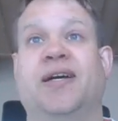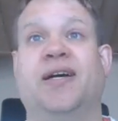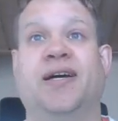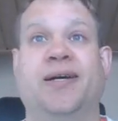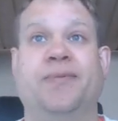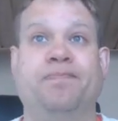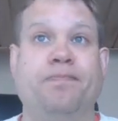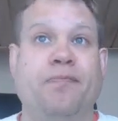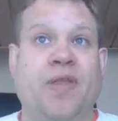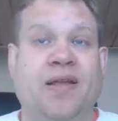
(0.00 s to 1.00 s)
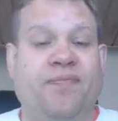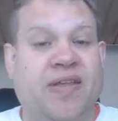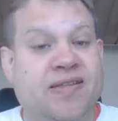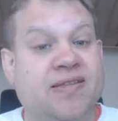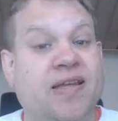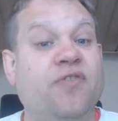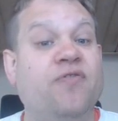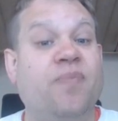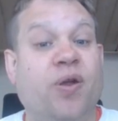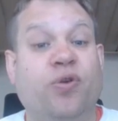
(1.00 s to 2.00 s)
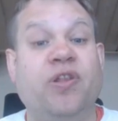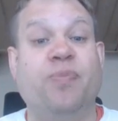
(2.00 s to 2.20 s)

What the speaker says: Uh, Instead of merely